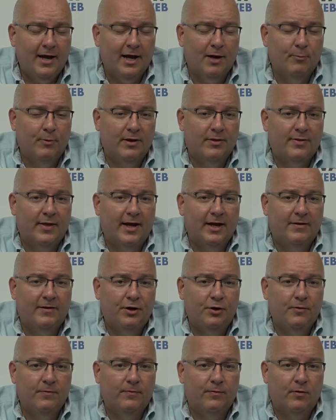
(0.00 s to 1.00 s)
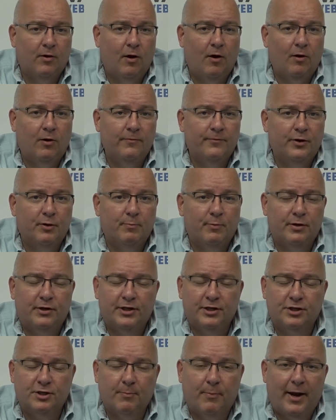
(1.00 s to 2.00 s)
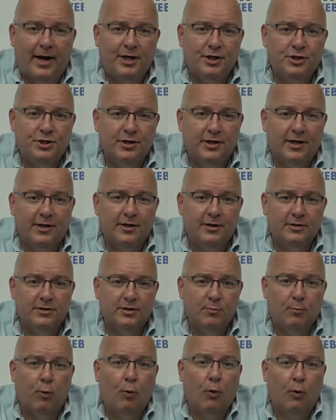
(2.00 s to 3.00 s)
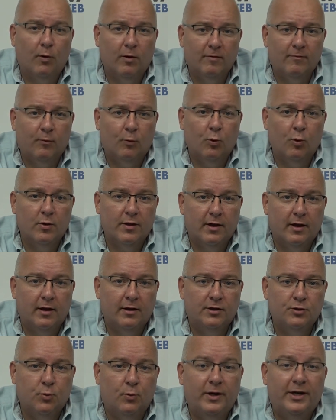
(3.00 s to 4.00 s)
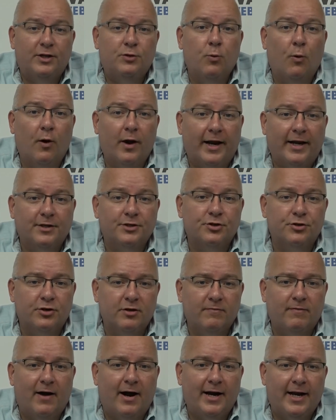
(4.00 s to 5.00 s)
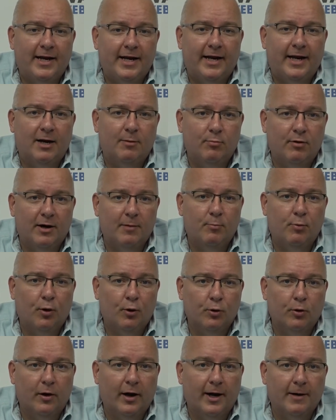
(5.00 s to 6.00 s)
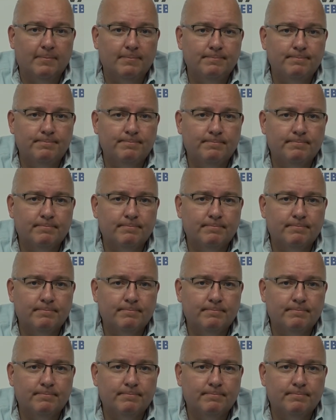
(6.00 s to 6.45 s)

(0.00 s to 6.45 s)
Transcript: And we thank you for all of your participation and support for the 2020 Certified Indiana Bred Program.